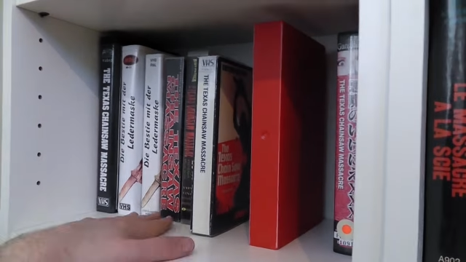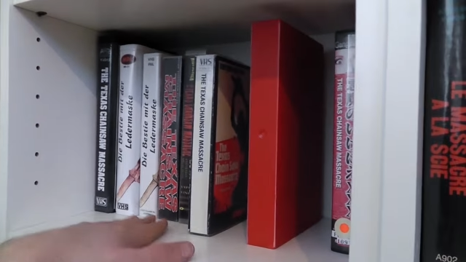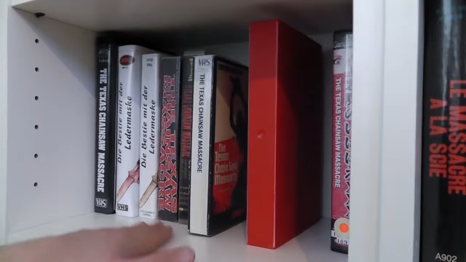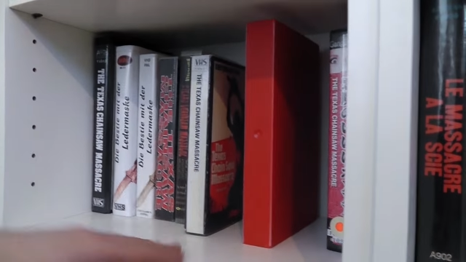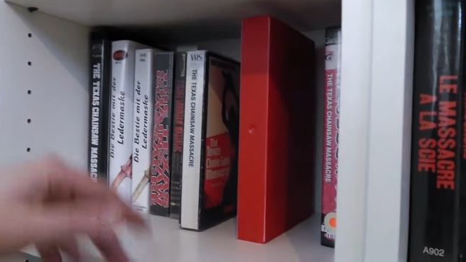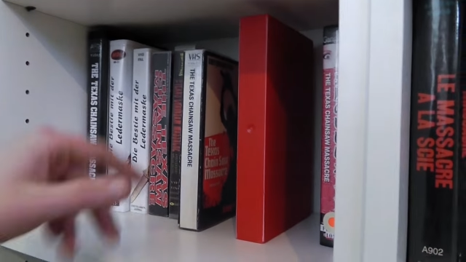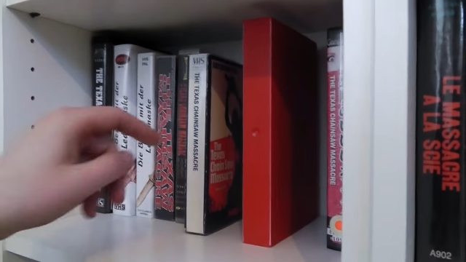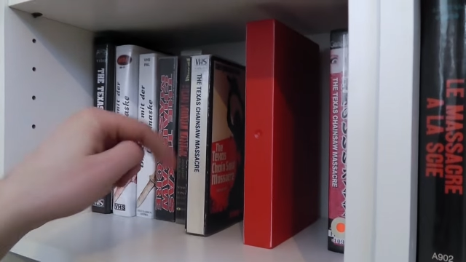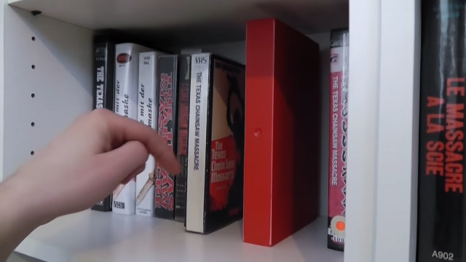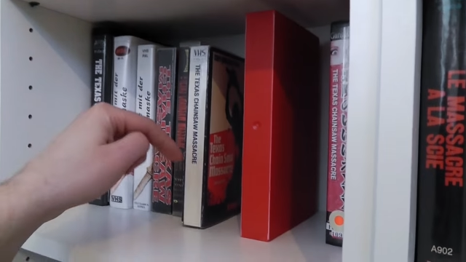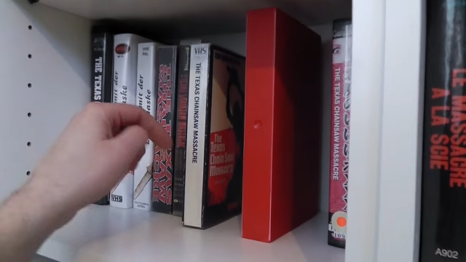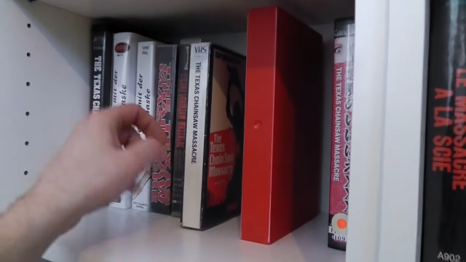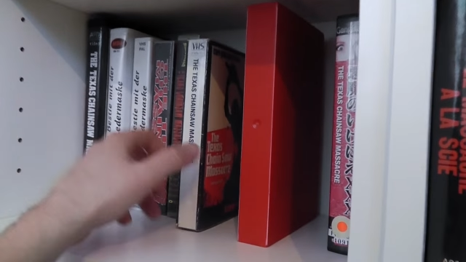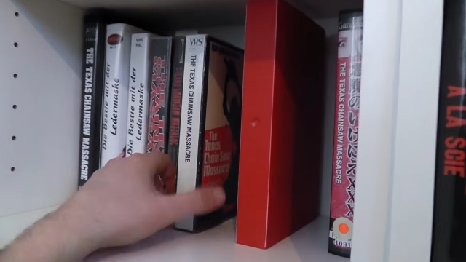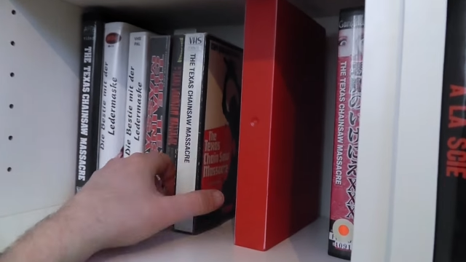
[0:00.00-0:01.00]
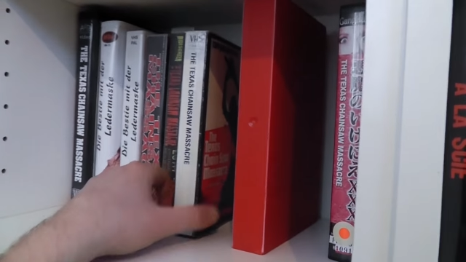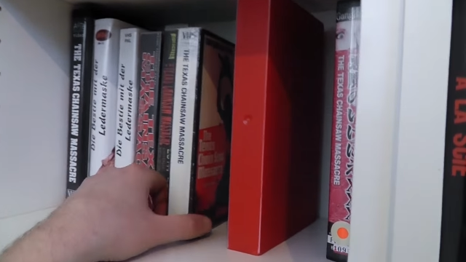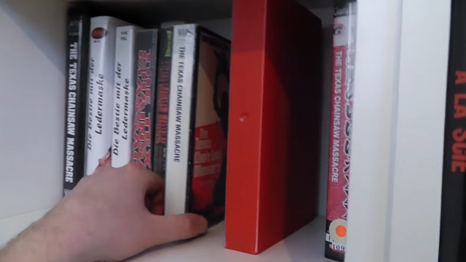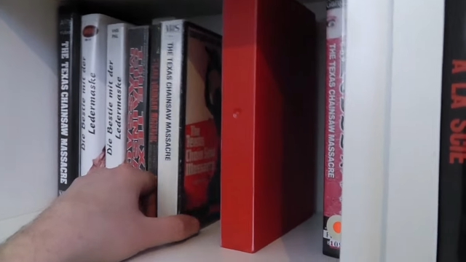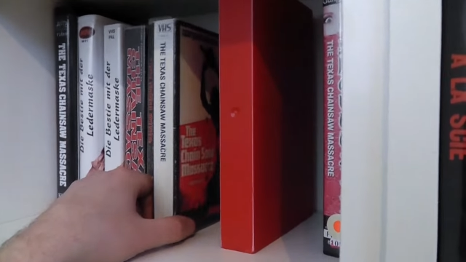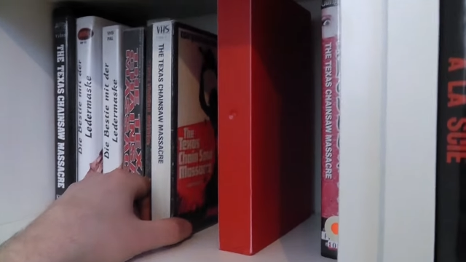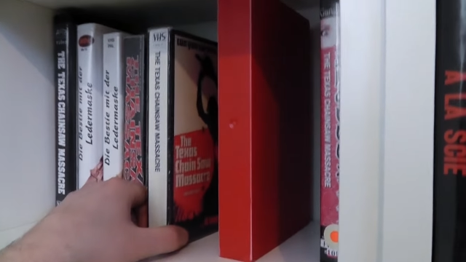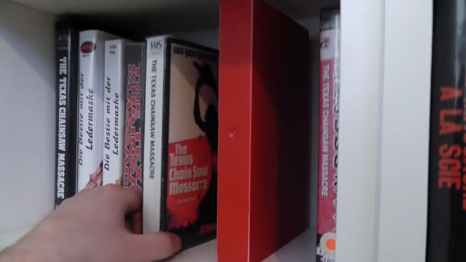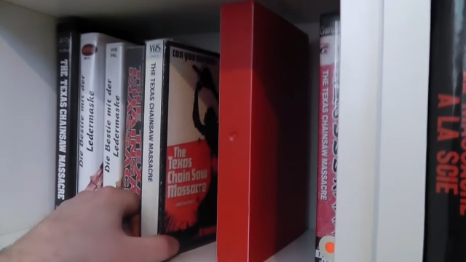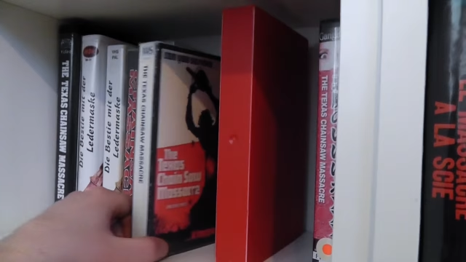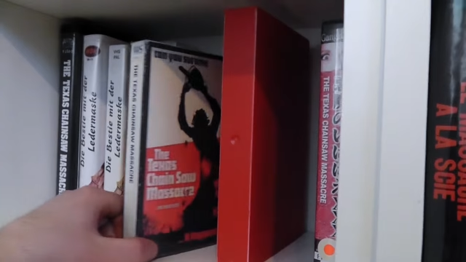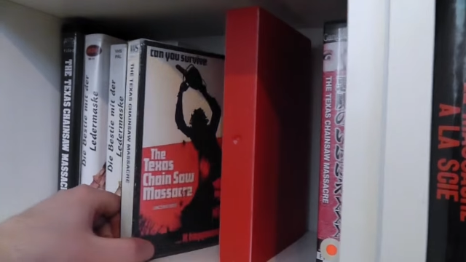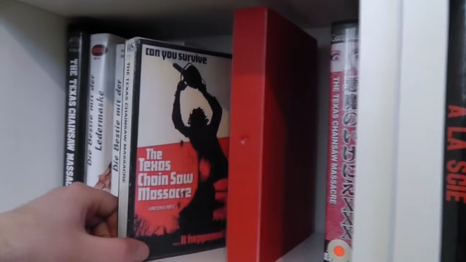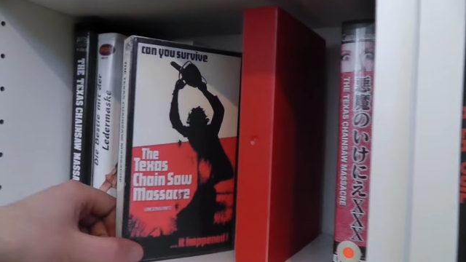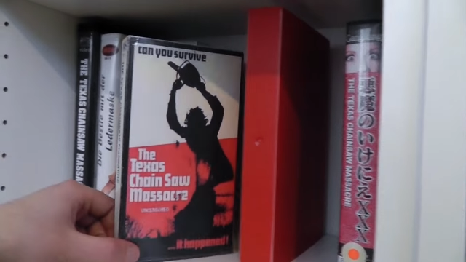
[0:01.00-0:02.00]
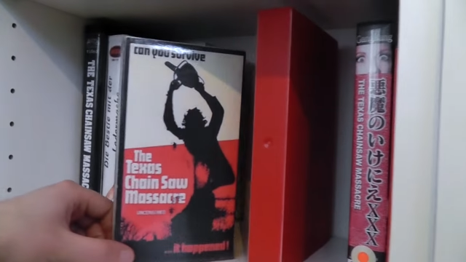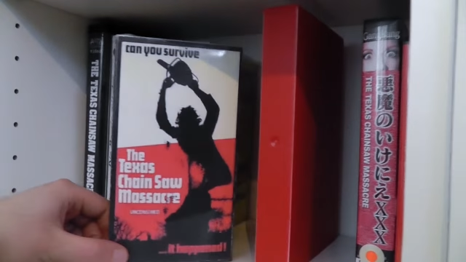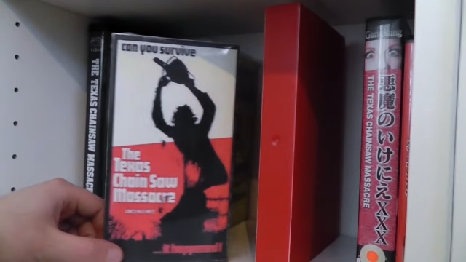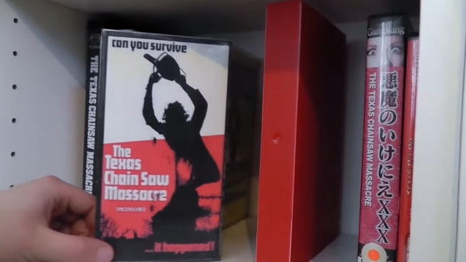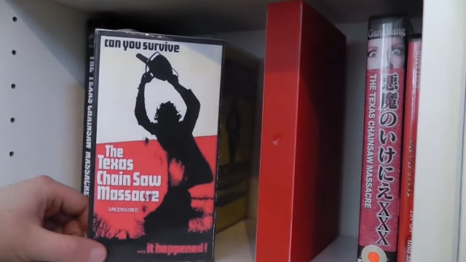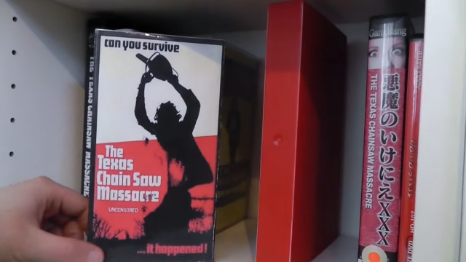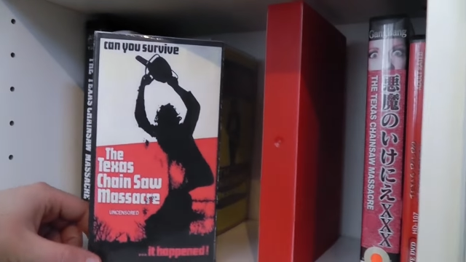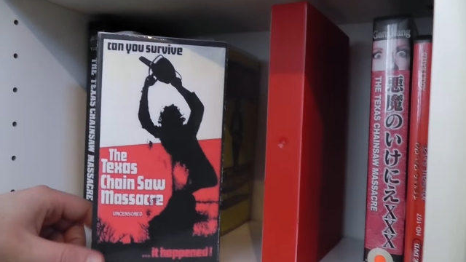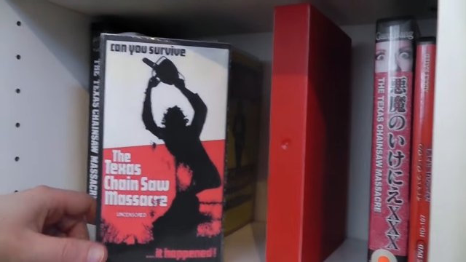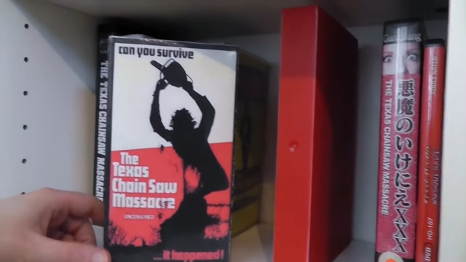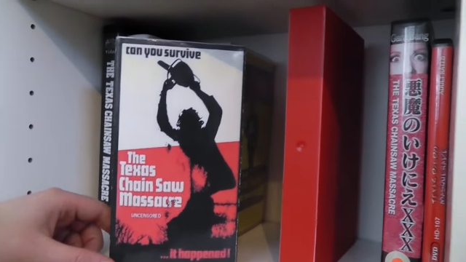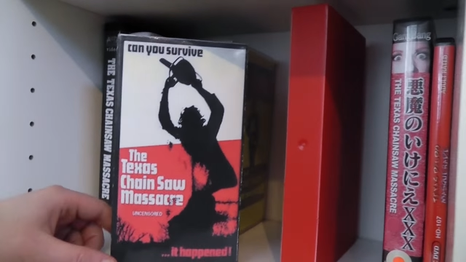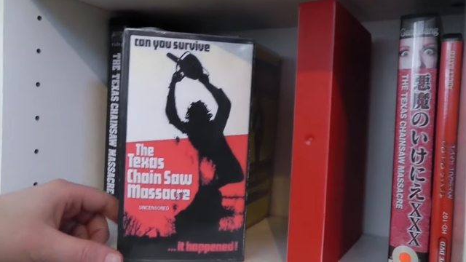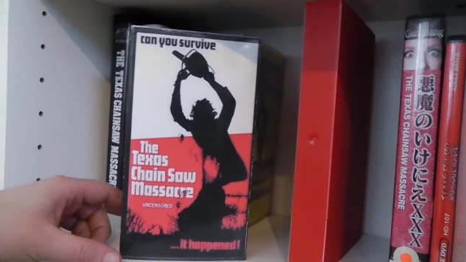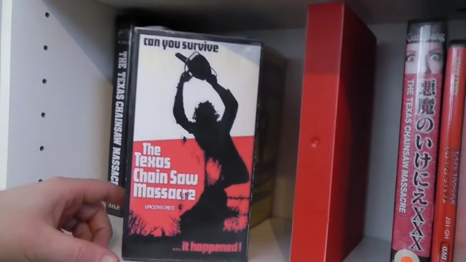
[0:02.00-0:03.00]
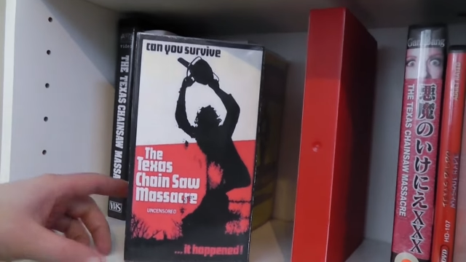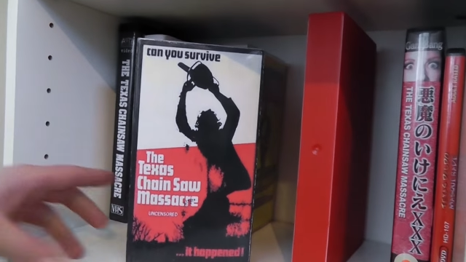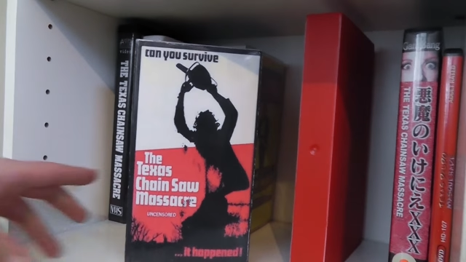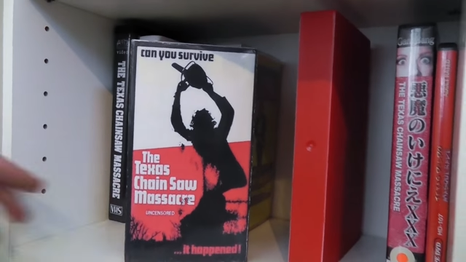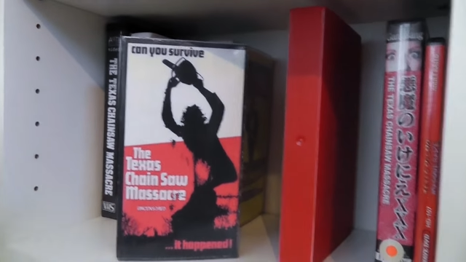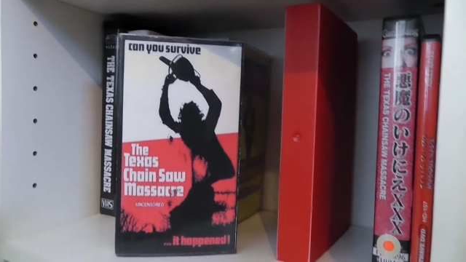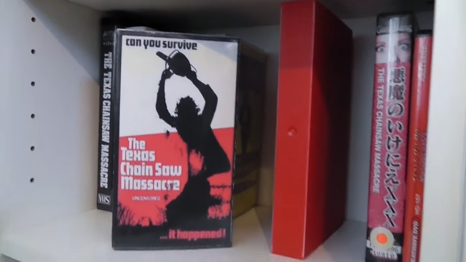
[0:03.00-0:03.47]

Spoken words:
No face is visible, so there are no lips to read.